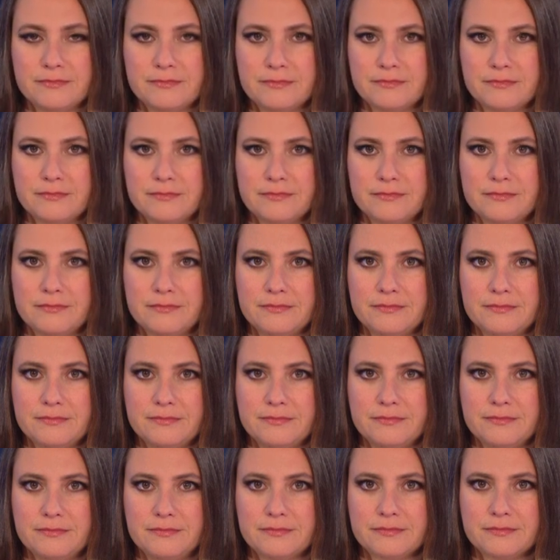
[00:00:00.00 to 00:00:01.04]

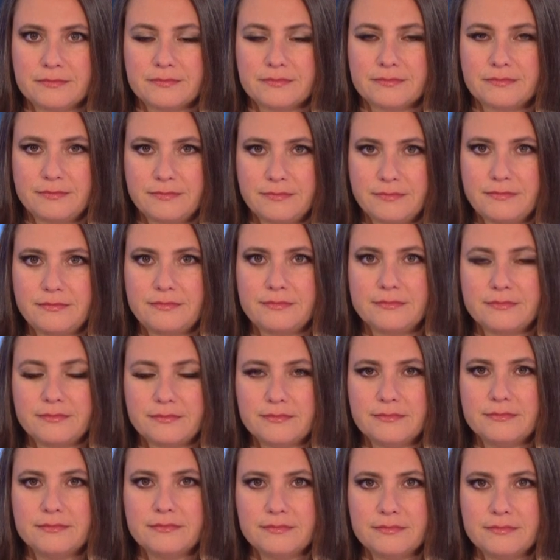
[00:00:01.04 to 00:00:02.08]

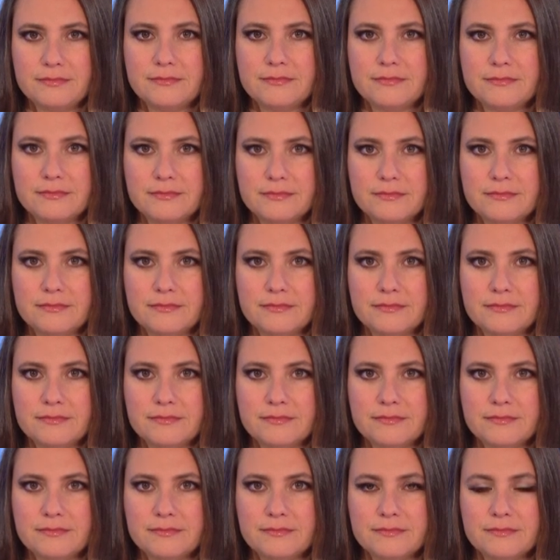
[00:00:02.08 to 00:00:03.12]

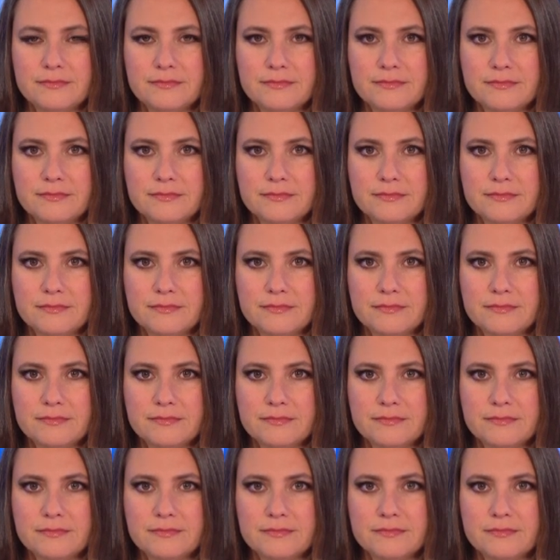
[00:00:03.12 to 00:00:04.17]

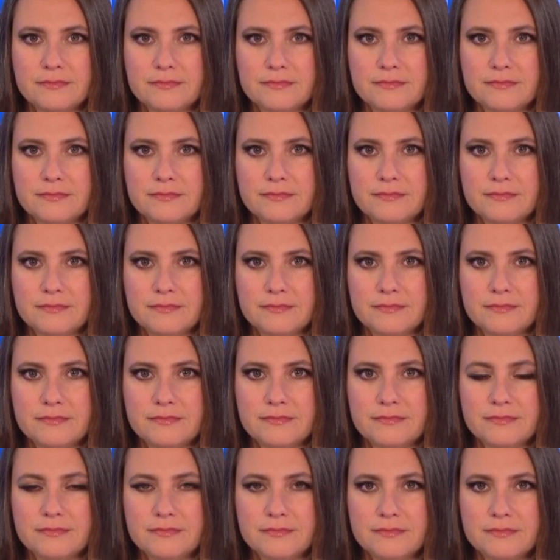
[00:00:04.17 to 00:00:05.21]

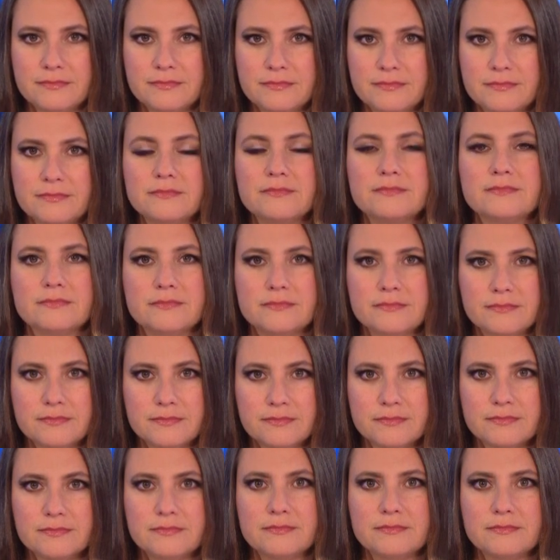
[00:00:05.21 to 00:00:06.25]

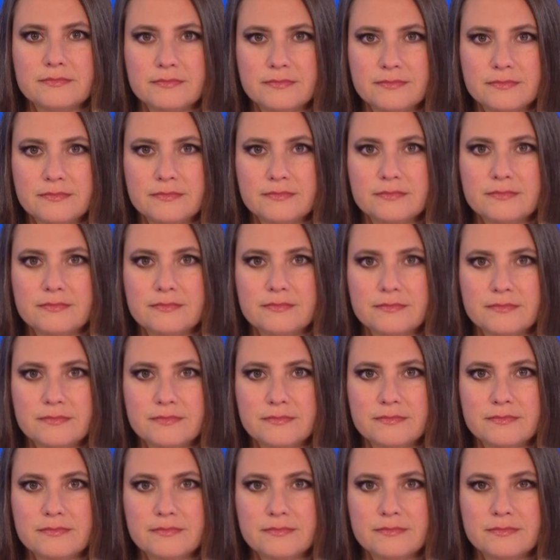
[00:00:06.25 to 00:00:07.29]

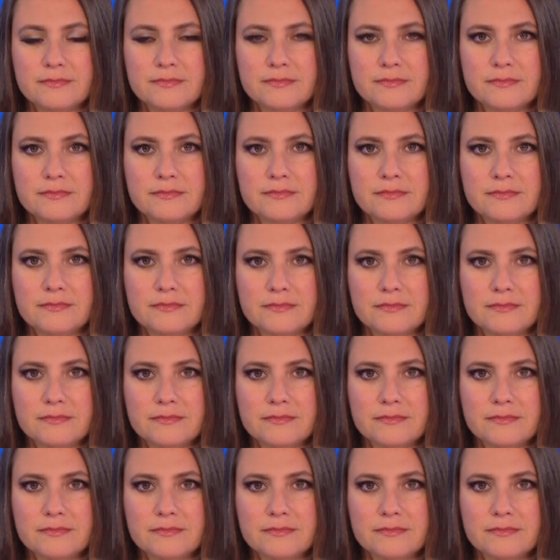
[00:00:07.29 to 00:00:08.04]
(not speaking)